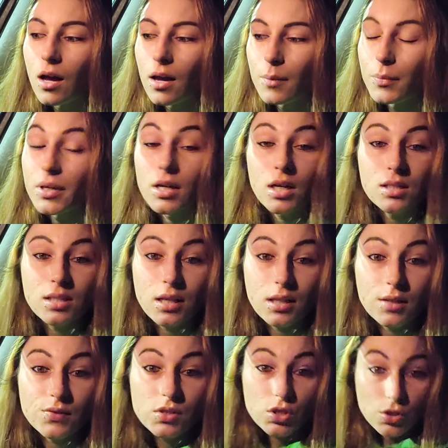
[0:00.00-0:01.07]
And because I
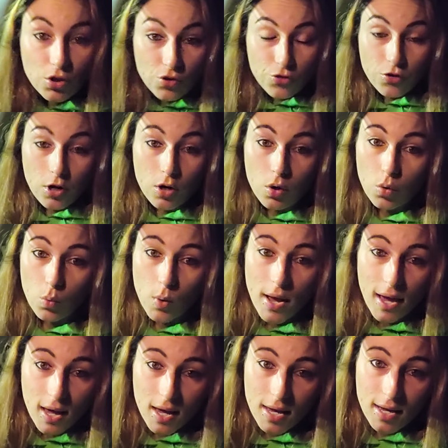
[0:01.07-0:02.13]
live so far
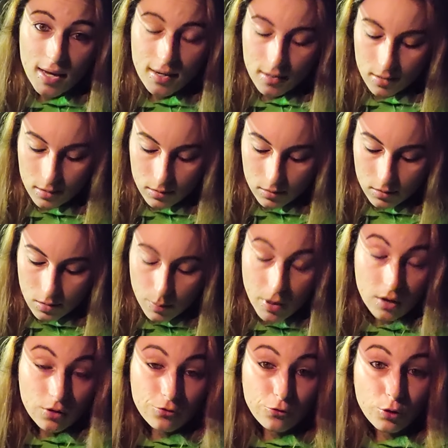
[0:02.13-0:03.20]
away,
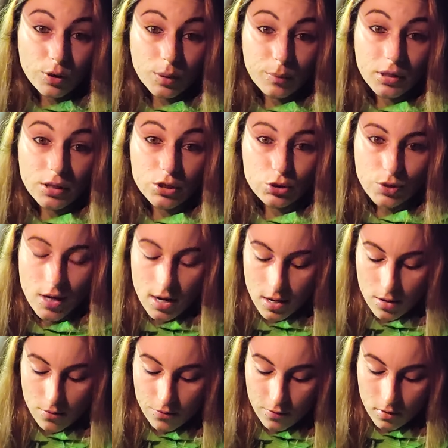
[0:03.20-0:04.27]
about a 40 minute
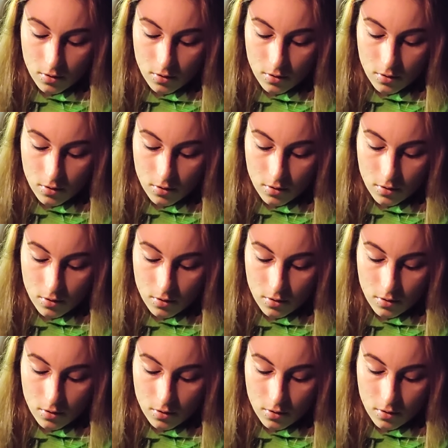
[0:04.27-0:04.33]
drive,